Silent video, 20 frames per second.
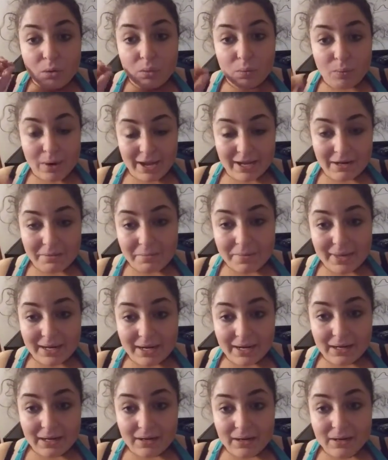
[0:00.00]
wait a
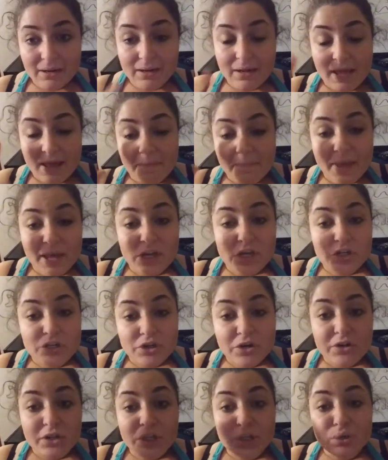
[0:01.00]
minute and make
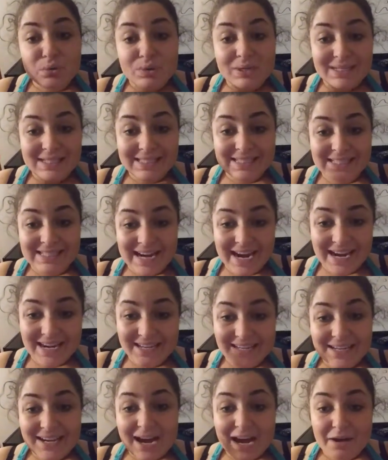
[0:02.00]
sure that you are
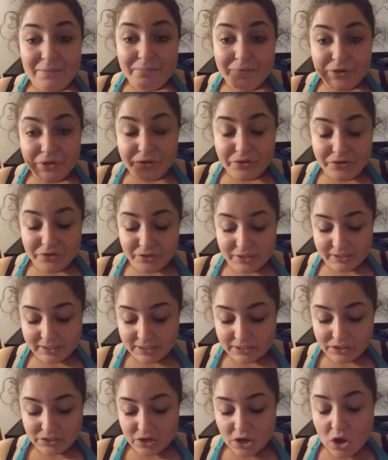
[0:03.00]
standing up when you do this,
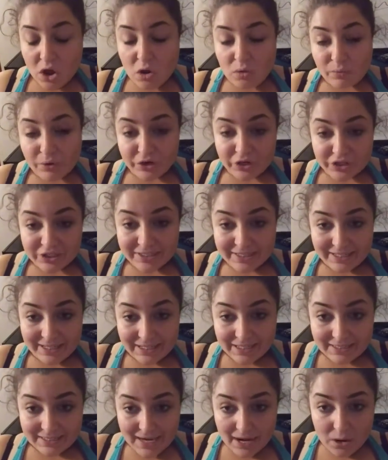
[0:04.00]
because when you're
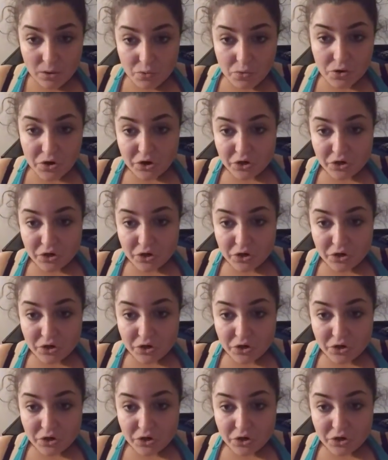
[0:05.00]
sitting down,